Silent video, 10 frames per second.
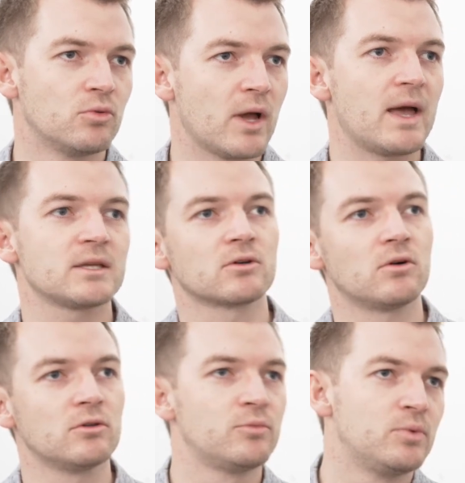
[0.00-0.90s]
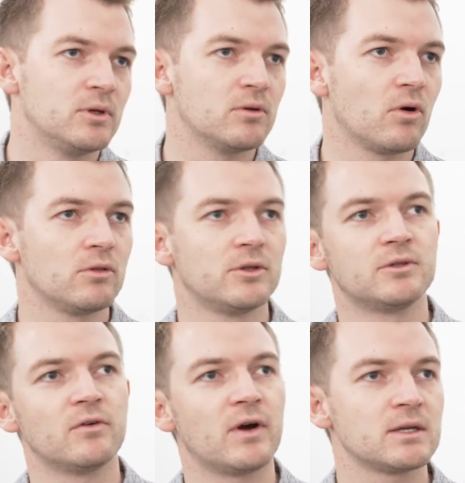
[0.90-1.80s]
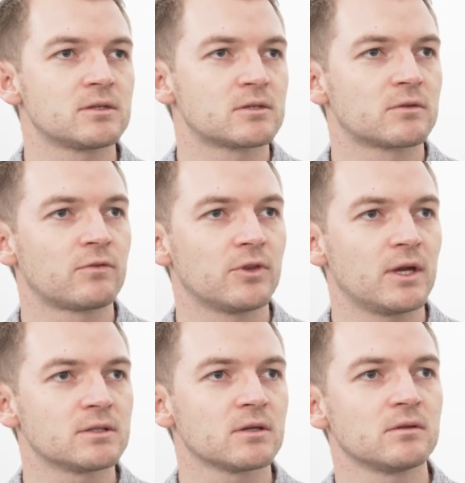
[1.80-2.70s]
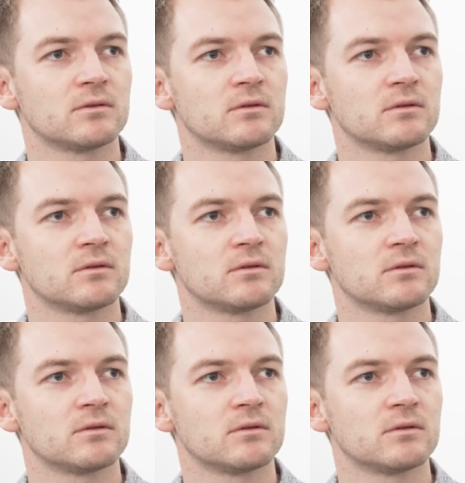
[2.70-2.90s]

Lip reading: ask all the devices for data.